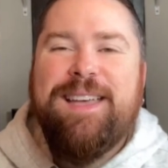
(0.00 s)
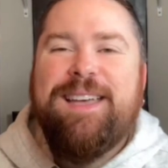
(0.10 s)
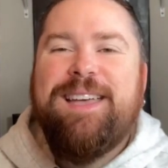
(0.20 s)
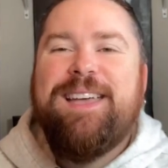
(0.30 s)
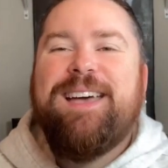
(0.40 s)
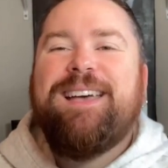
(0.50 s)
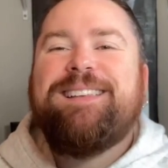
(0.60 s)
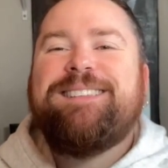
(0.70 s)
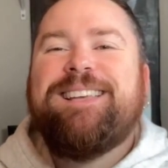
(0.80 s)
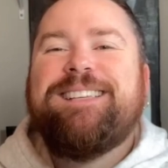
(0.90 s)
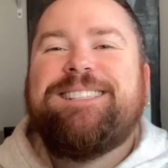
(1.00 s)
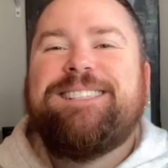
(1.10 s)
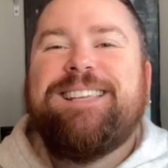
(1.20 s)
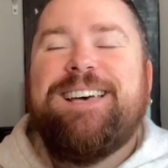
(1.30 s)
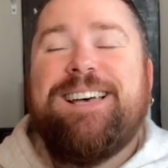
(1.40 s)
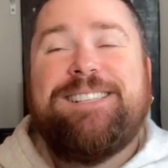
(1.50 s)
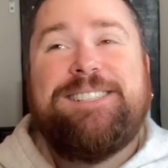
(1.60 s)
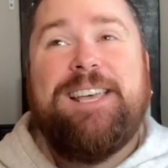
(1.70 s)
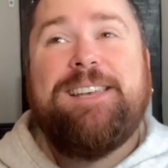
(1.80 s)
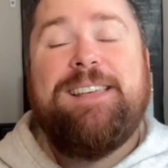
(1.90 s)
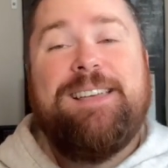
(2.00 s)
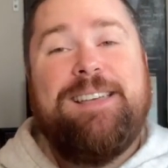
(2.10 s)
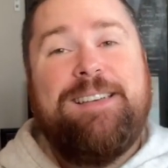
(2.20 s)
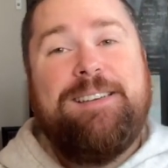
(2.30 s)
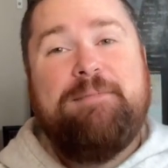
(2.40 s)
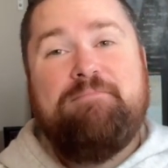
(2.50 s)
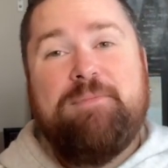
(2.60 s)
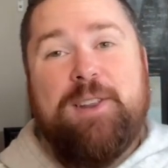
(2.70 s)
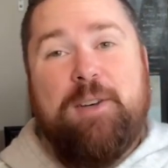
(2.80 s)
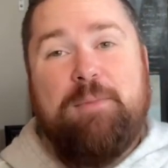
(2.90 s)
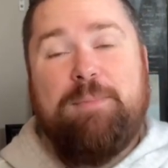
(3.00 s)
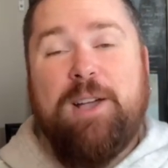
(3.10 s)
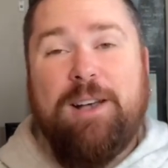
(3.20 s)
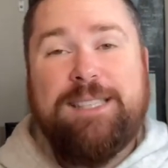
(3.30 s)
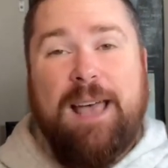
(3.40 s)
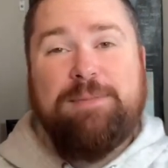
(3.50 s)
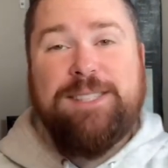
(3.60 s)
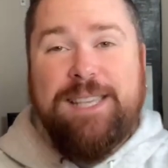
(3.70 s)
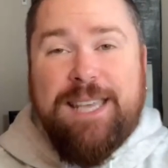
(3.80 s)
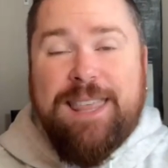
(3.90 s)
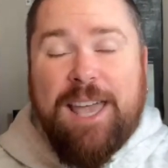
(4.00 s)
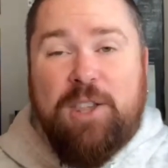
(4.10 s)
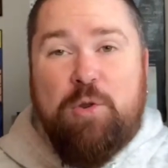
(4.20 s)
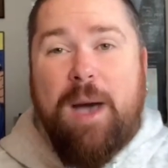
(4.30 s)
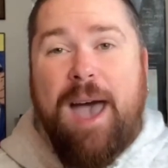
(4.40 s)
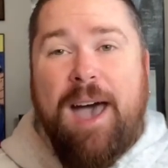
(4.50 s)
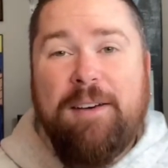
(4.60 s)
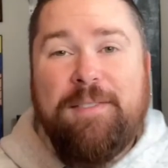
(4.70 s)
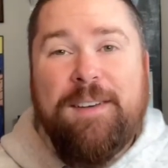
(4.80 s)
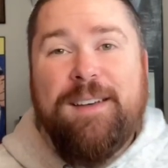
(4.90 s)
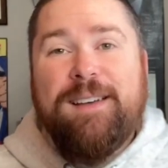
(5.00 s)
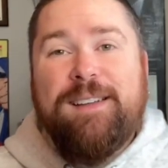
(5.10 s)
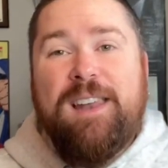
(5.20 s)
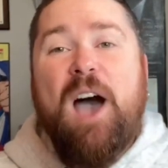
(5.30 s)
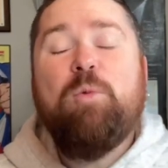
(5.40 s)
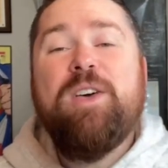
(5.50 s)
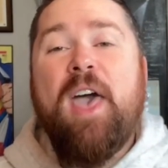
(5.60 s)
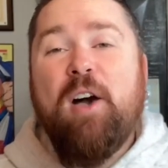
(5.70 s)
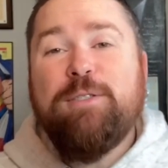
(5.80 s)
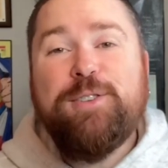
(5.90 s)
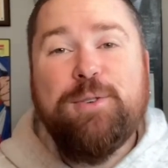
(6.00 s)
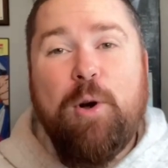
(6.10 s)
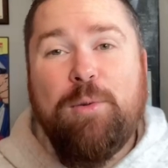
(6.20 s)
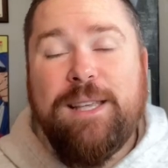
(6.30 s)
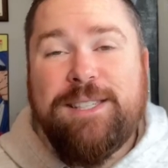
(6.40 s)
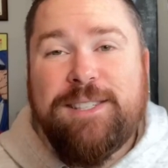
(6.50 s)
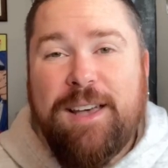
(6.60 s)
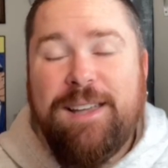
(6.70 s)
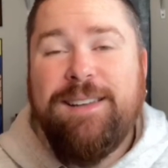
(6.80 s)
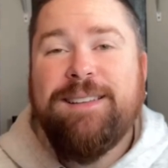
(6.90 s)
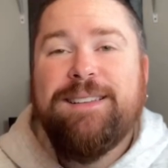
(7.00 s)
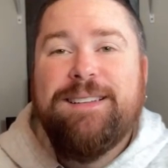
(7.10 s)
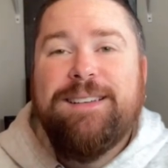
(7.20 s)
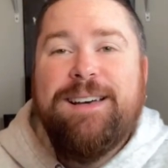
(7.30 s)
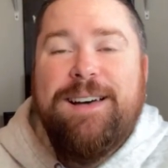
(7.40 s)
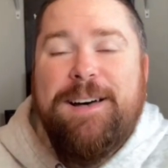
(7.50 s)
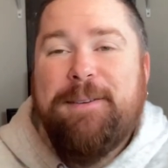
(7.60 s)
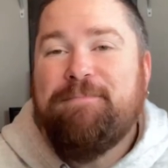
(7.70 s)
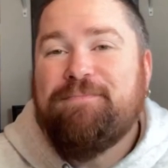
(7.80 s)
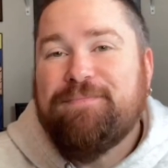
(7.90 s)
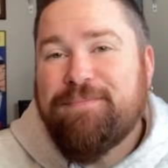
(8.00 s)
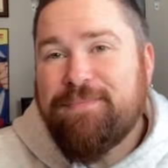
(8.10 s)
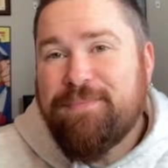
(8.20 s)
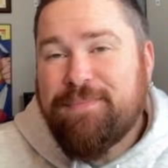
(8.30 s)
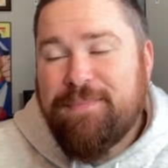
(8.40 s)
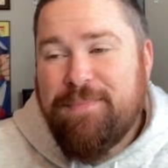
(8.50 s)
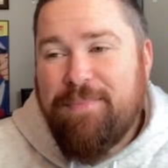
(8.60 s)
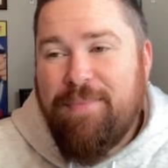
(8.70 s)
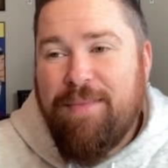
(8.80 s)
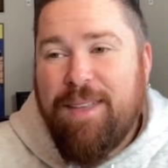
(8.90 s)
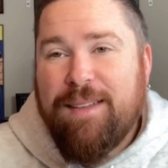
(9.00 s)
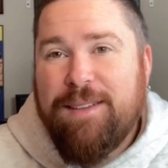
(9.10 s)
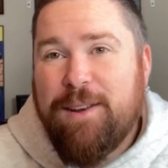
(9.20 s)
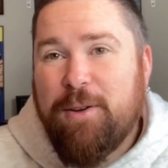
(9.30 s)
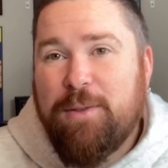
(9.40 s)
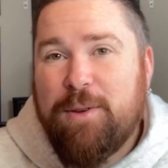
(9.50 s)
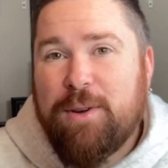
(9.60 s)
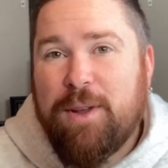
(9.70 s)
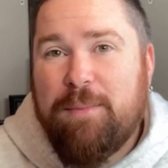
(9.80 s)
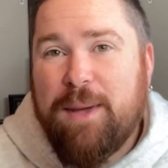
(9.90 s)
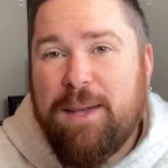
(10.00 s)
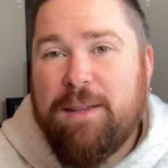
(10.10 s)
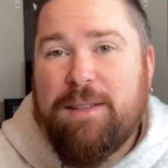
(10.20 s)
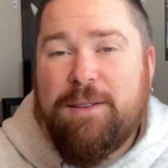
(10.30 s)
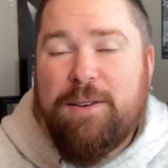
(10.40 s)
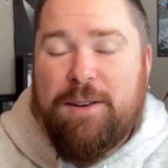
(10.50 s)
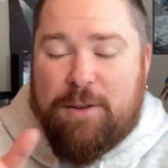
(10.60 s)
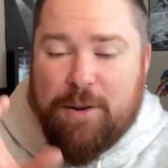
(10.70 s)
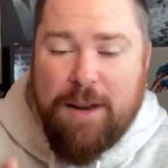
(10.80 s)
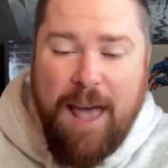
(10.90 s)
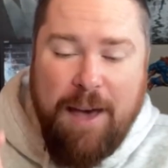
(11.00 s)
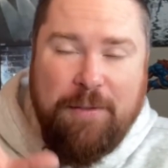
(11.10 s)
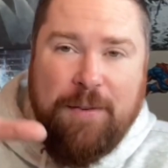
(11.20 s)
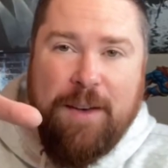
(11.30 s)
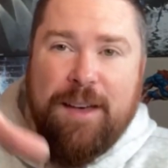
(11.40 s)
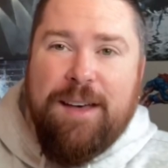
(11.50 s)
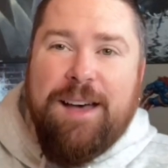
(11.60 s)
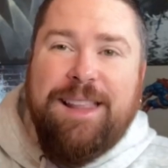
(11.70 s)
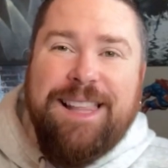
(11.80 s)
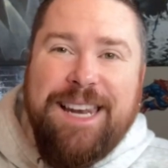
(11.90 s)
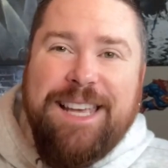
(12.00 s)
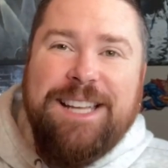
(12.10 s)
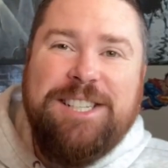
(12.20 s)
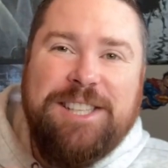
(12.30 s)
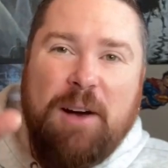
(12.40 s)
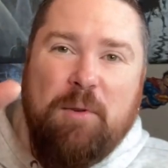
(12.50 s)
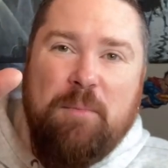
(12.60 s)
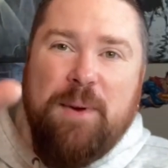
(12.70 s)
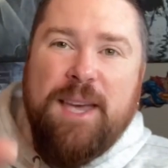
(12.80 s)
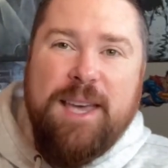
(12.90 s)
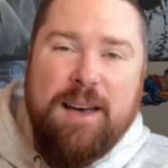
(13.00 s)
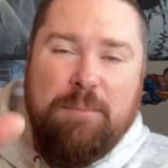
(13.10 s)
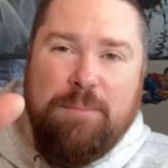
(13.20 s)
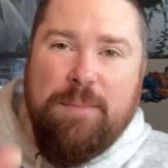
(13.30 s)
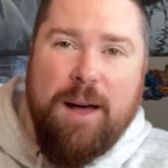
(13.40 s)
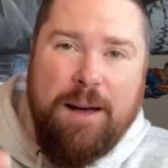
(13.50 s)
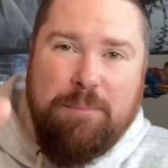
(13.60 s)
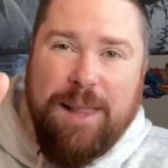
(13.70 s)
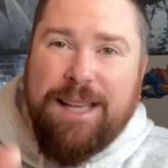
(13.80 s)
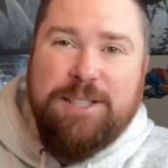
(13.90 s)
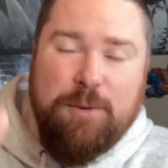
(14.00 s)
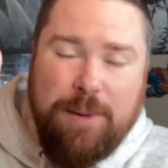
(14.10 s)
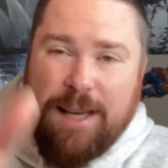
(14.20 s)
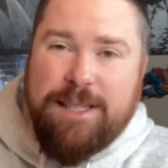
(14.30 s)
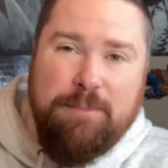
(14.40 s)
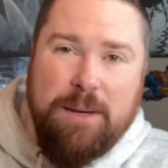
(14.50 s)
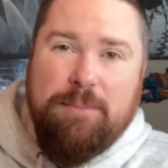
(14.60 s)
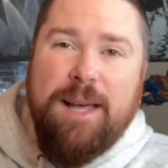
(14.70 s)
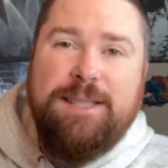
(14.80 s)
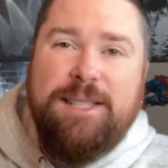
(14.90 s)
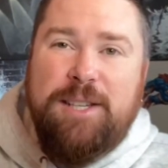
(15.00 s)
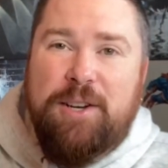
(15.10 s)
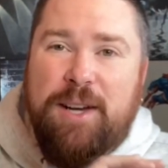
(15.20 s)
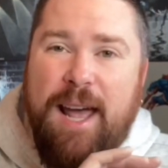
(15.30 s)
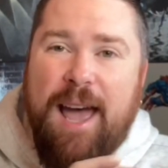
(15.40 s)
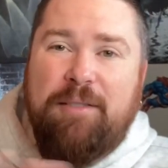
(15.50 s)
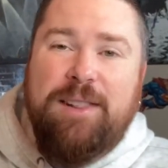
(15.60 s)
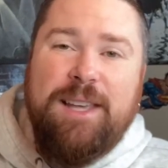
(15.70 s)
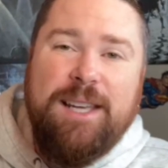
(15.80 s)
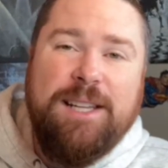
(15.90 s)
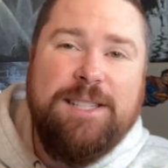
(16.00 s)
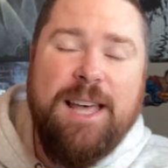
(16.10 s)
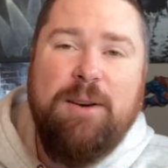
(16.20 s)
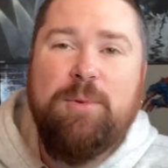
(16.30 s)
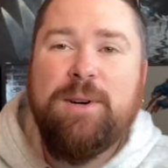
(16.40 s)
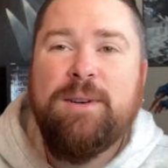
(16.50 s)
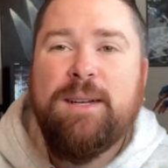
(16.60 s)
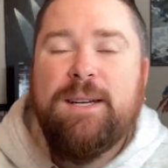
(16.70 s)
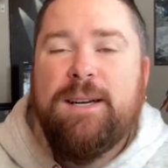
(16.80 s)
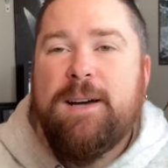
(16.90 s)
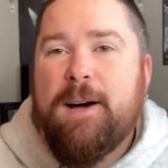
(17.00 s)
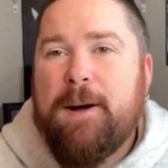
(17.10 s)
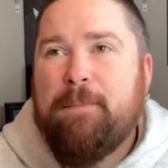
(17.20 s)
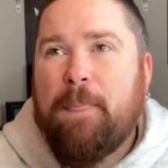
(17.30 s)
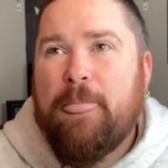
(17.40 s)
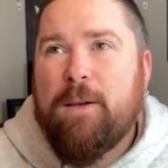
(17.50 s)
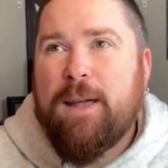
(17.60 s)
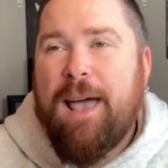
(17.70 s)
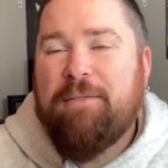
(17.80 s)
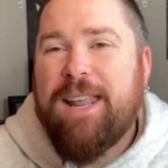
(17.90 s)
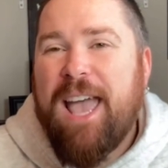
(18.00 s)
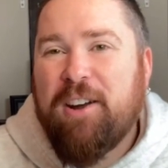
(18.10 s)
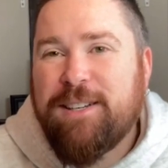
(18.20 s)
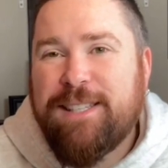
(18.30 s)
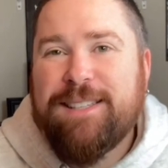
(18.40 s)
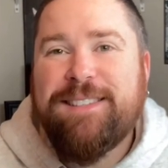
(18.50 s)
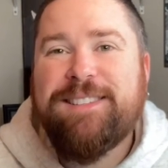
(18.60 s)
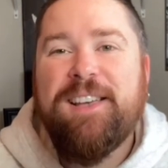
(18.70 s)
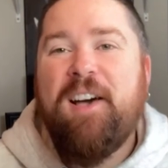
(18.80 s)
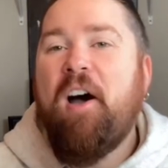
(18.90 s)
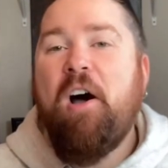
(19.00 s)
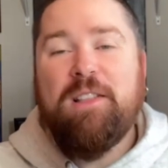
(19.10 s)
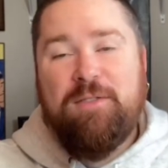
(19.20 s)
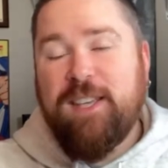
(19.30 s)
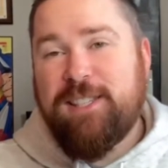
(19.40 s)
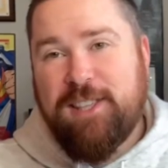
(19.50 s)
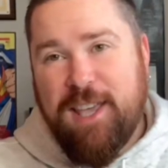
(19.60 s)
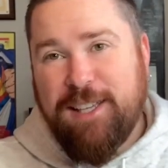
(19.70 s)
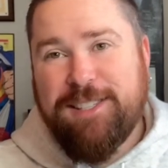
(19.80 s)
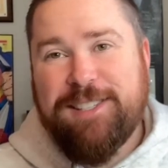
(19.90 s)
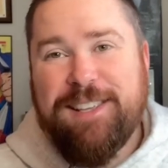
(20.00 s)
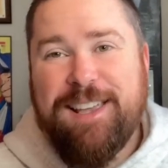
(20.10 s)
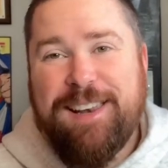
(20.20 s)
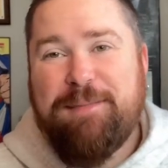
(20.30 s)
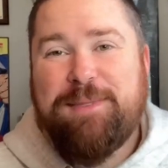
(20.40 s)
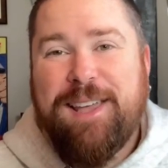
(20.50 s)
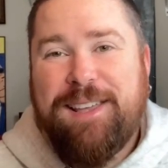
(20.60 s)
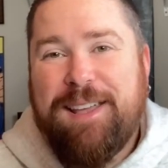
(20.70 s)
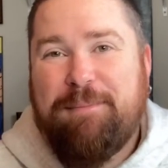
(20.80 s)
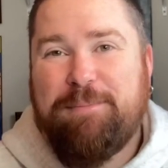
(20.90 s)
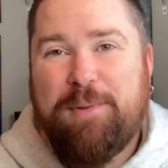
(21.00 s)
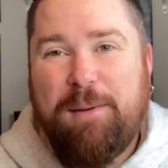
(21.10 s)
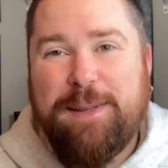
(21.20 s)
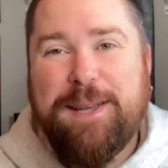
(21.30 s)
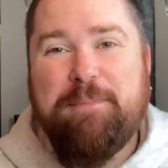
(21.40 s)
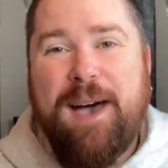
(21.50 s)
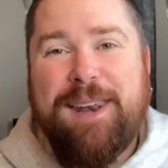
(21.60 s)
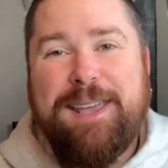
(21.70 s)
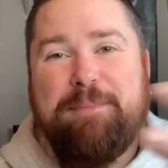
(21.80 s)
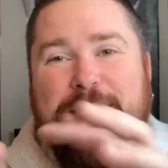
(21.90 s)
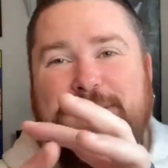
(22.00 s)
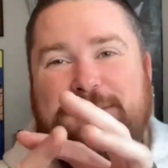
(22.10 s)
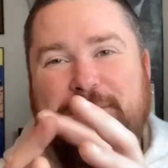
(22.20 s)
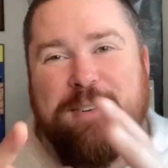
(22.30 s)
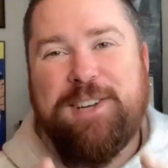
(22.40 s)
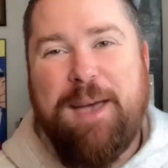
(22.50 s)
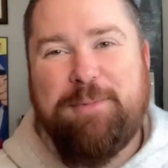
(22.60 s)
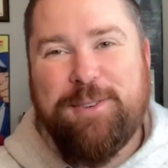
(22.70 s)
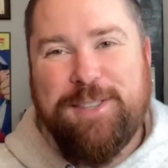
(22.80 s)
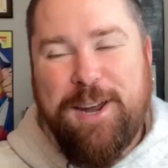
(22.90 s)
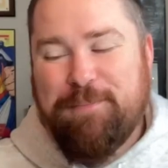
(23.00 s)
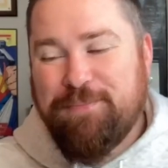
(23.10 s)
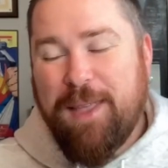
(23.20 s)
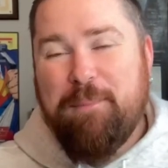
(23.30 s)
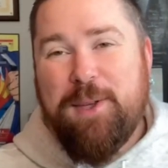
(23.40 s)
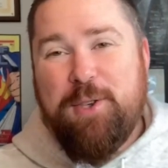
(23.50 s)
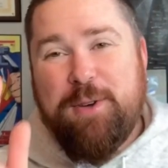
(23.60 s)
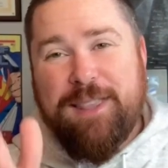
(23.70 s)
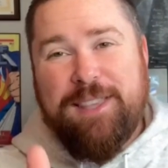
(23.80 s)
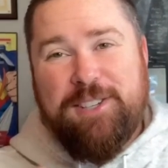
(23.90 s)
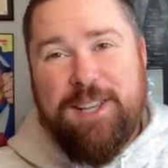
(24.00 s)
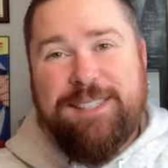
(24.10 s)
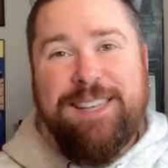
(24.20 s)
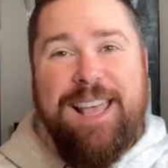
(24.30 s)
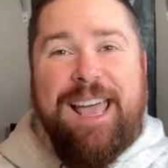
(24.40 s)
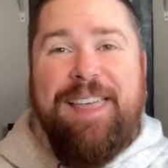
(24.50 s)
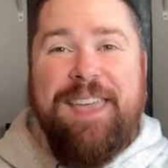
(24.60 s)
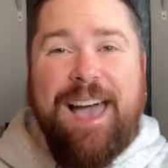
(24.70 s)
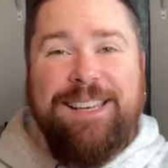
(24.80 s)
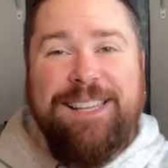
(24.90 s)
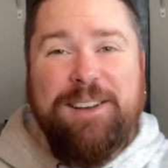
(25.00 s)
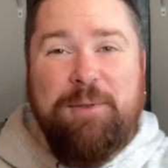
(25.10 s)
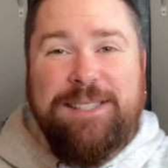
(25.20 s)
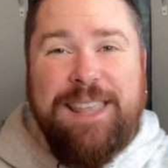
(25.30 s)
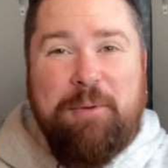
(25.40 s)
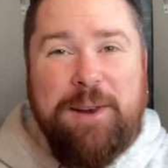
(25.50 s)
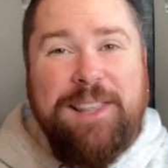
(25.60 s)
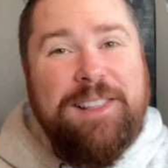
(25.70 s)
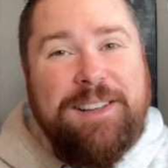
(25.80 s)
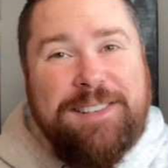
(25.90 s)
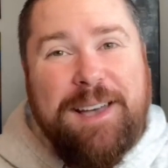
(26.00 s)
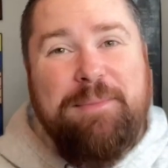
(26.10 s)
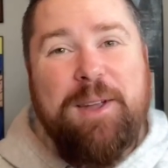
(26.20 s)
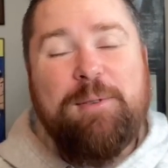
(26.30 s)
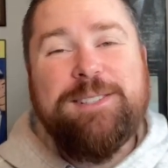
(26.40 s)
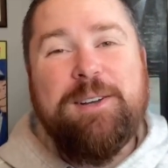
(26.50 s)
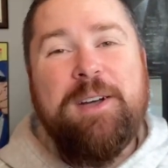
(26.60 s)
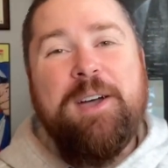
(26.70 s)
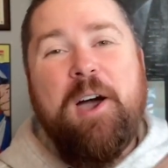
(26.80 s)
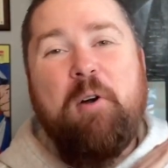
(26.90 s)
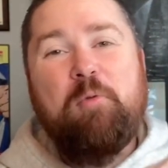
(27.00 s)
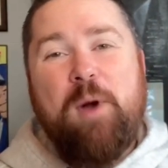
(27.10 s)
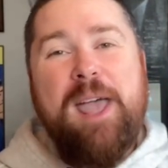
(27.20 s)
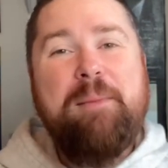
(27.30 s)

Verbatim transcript: and uh, said, You know, because I see that you have not withheld your only son, um, you know, you're going to be, you're going you're gonna have a lineage that will be a uh, bless. You're blessed to be a blessing. You're going to have a lineage that will, um, you're going to have inheritance all of these things, and I'm taking I'm probably combining a bunch of different chapters there. But you get the gist. And the idea was that when he looked up, there was a, a ram